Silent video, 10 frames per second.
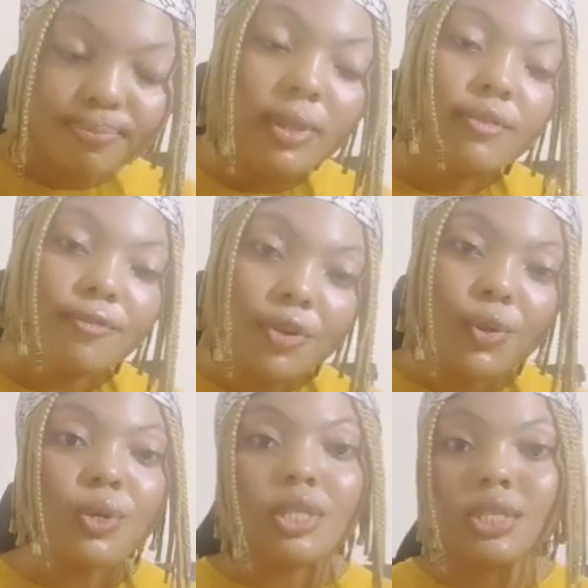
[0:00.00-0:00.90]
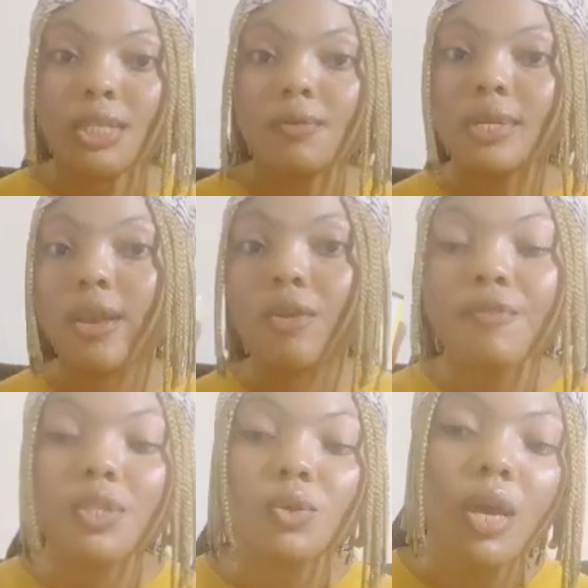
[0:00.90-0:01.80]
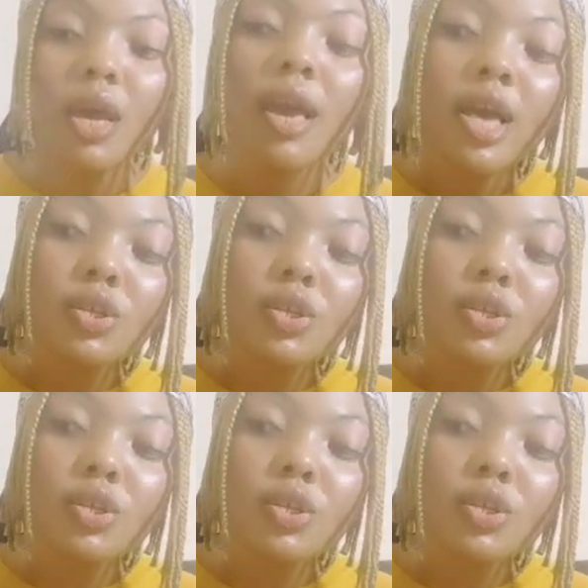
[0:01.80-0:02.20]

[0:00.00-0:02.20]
The feel it gives, I love it. Okay,